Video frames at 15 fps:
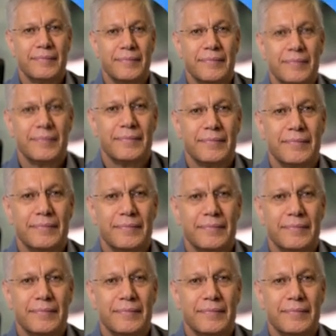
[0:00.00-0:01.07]

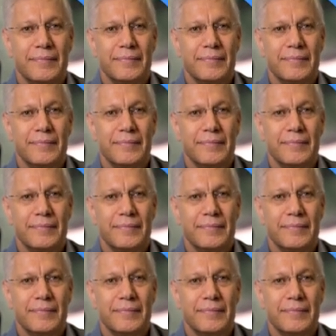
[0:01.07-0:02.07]
(silence)